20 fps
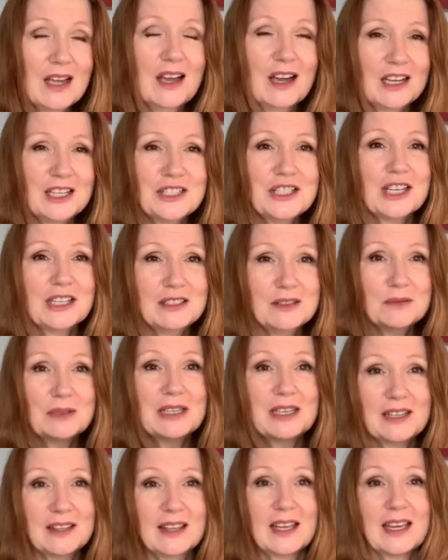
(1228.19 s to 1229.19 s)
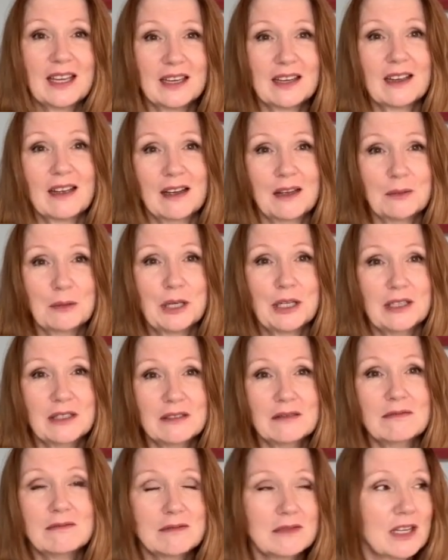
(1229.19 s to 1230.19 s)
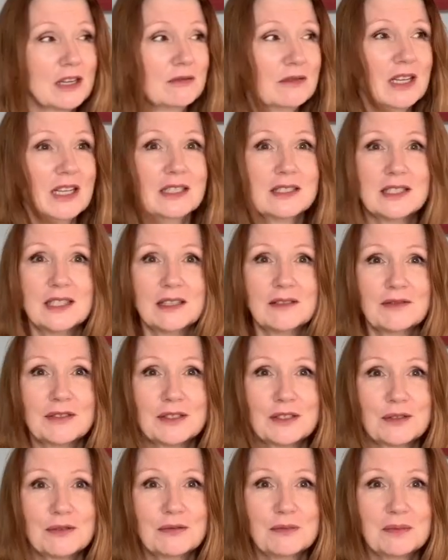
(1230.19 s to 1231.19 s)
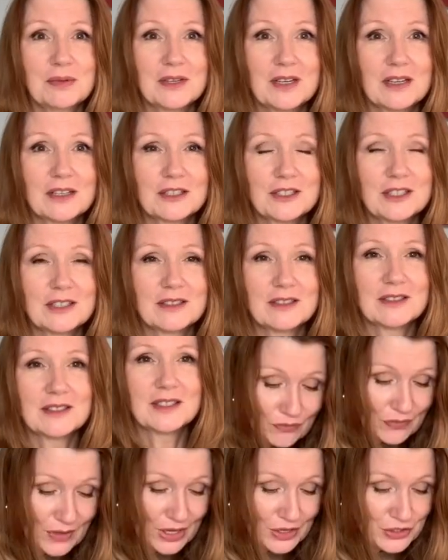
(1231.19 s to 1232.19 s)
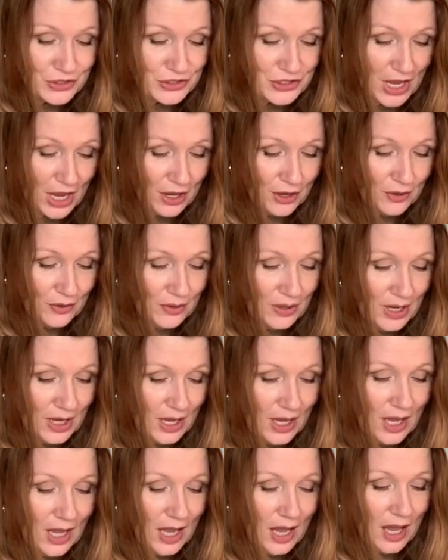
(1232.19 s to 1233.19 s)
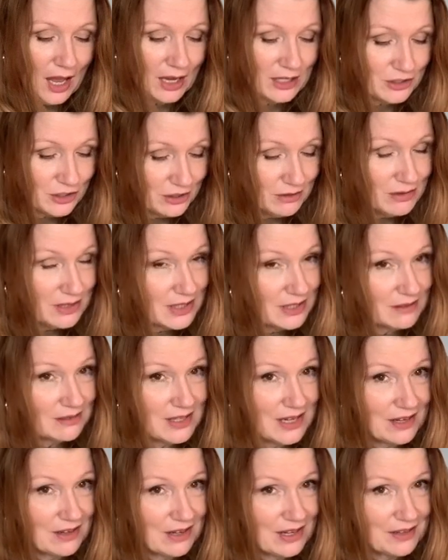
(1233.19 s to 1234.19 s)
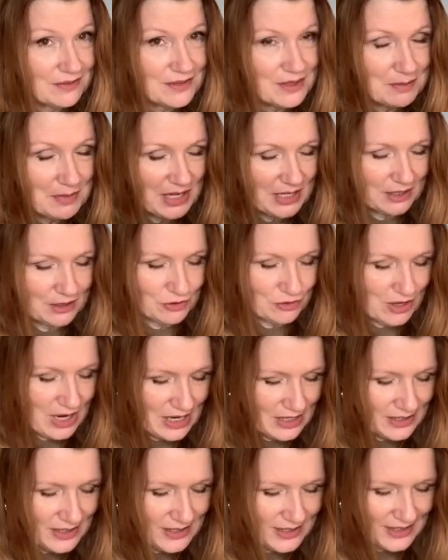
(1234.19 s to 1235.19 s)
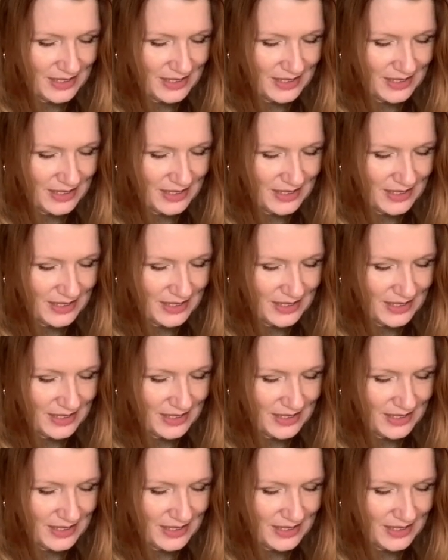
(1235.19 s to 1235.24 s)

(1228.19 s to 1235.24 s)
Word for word: I genuinely think I'm going to donate it for school productions. So I do still now have to make a dress.